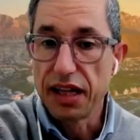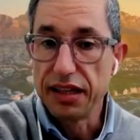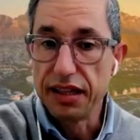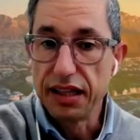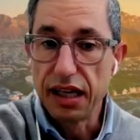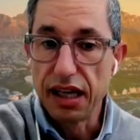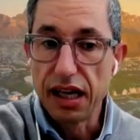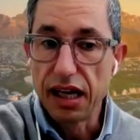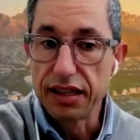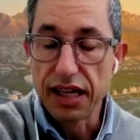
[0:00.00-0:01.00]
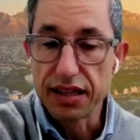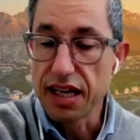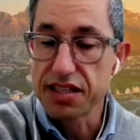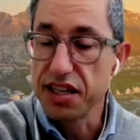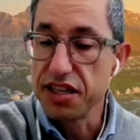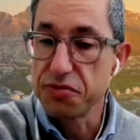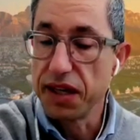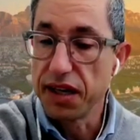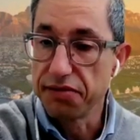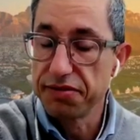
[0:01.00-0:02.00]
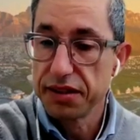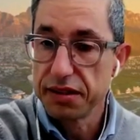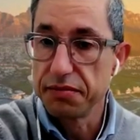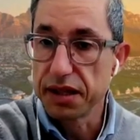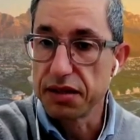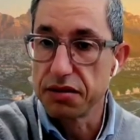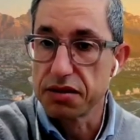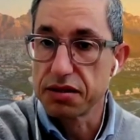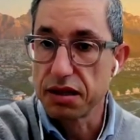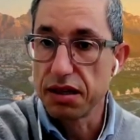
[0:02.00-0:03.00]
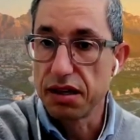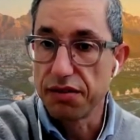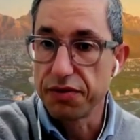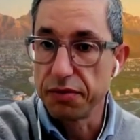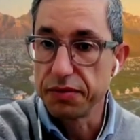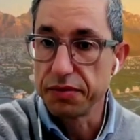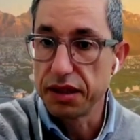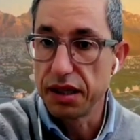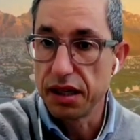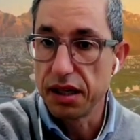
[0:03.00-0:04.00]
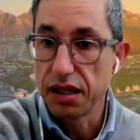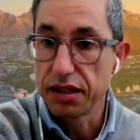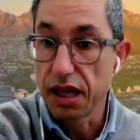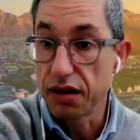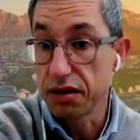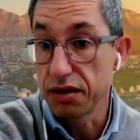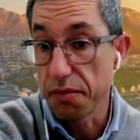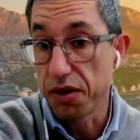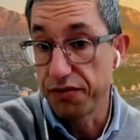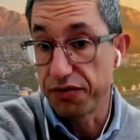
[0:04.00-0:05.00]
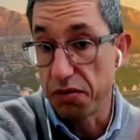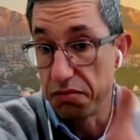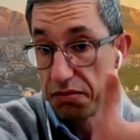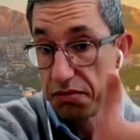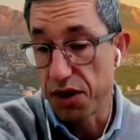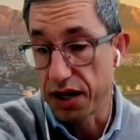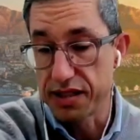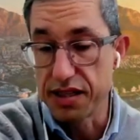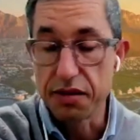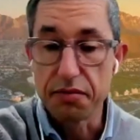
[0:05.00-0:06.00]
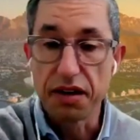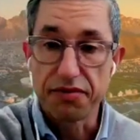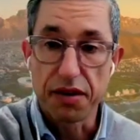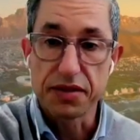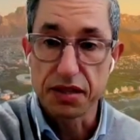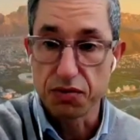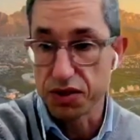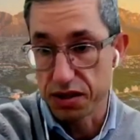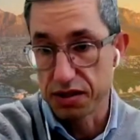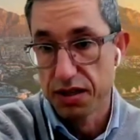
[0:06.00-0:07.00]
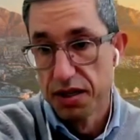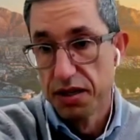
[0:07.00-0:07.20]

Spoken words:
and that changed my life because from that on, apart from practicing in my pharmacy, which is